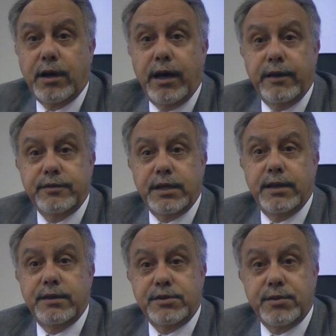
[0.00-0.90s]
drives
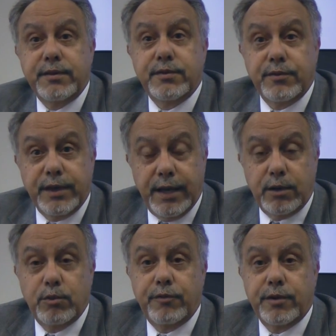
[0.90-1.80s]
and the strengths of the
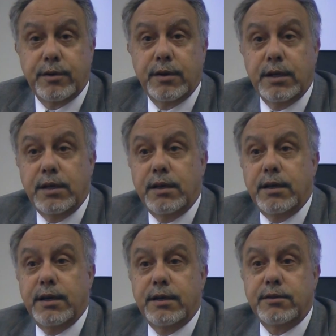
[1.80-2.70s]
aquifer,
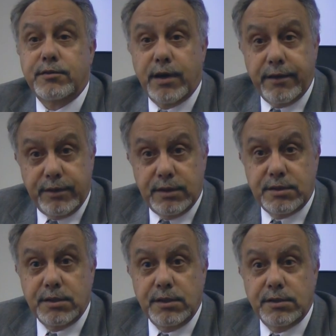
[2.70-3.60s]
the drive
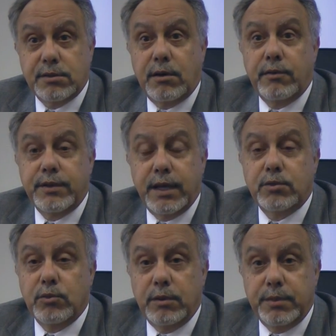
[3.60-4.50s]
indices? All of
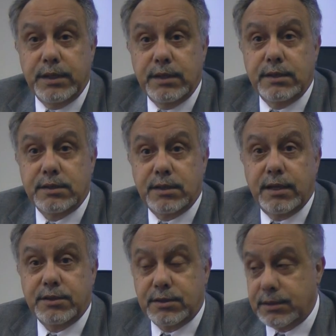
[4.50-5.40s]
that will be
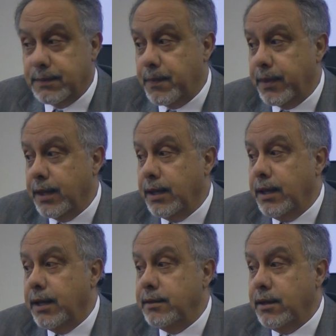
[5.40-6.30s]
discussed.
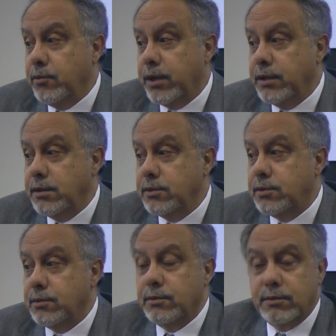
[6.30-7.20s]
And then we get
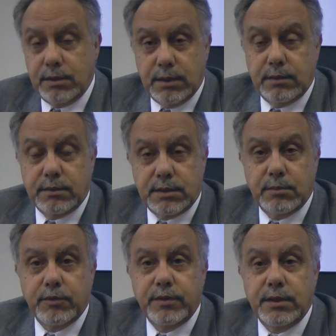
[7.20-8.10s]
into
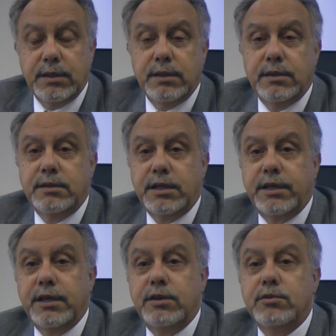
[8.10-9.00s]
some of the
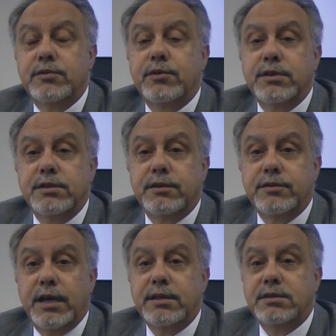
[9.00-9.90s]
technique used for
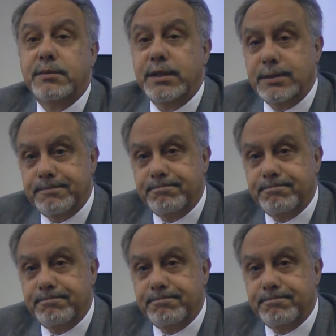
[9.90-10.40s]
reserves estimate,